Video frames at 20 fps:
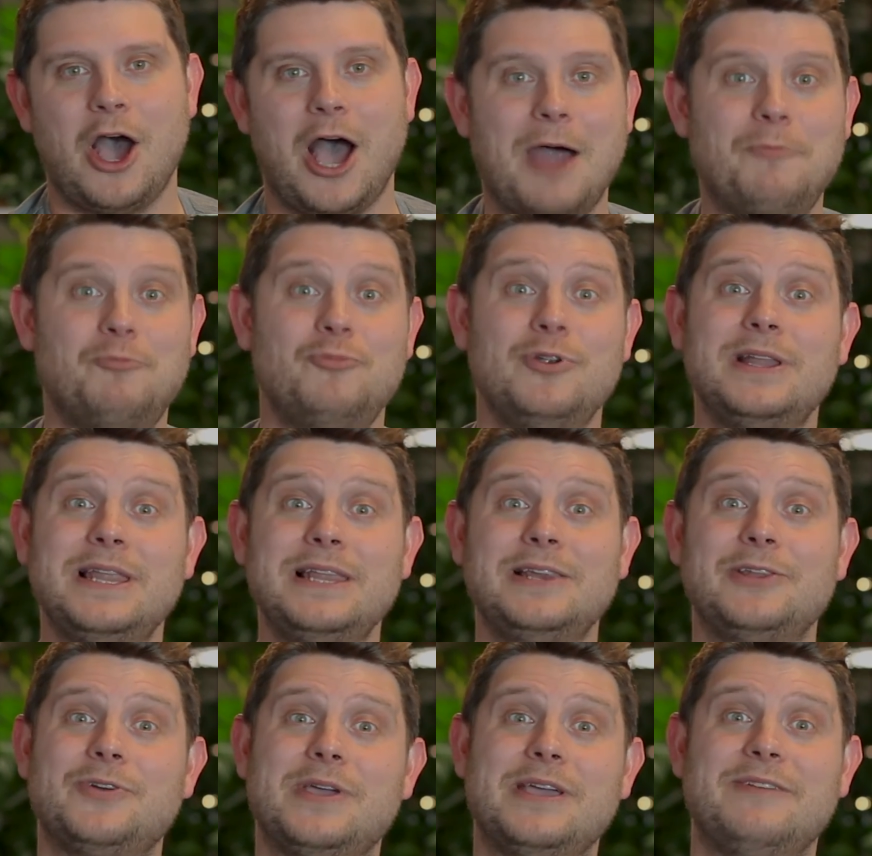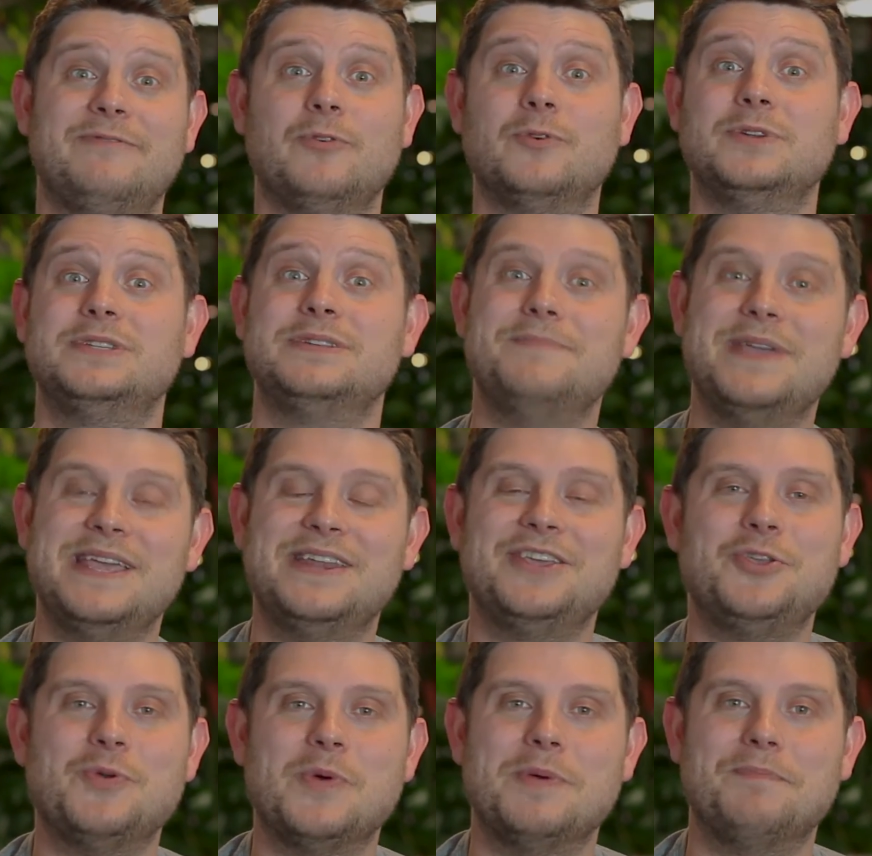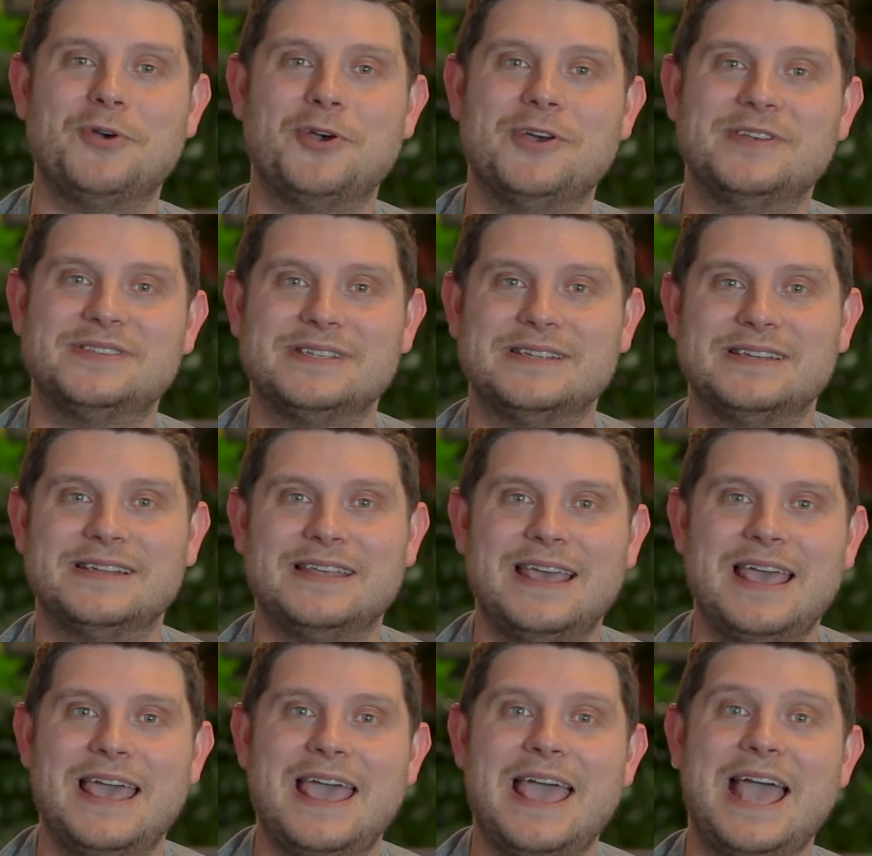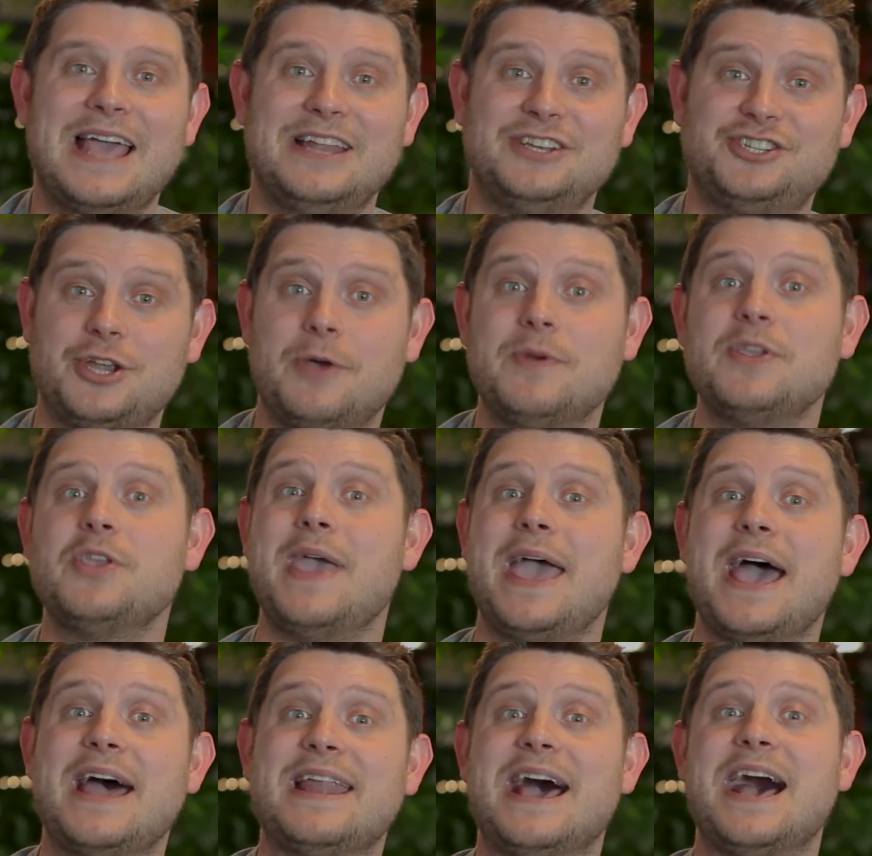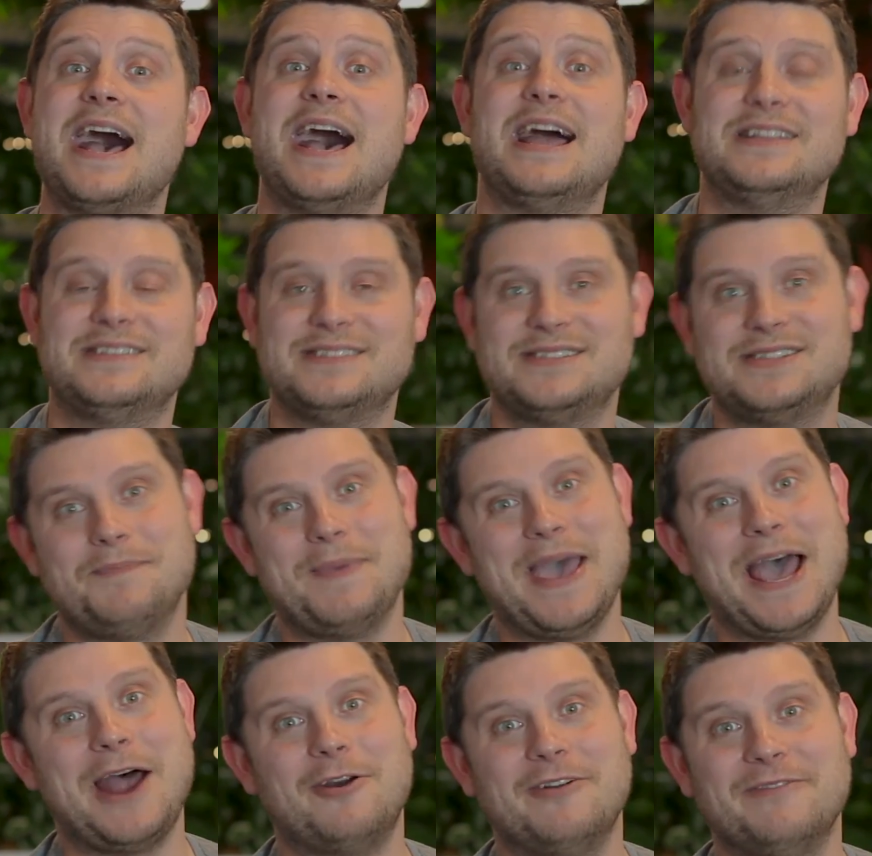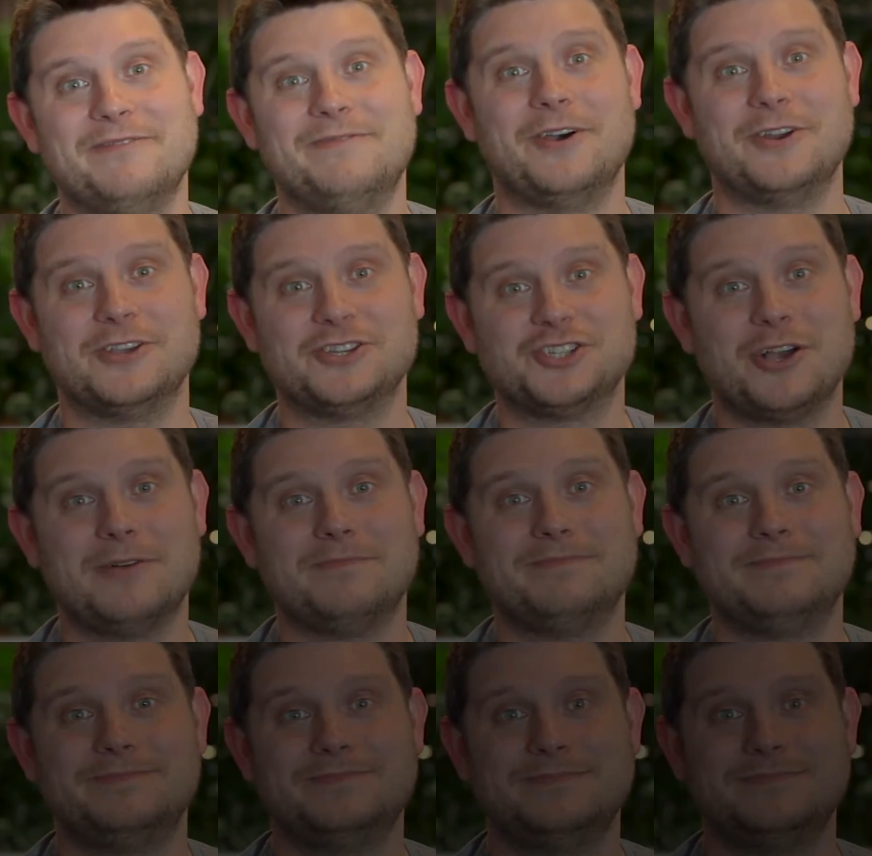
I'm really looking forward to meeting you in person and showing you how to harness the power of Photoshop.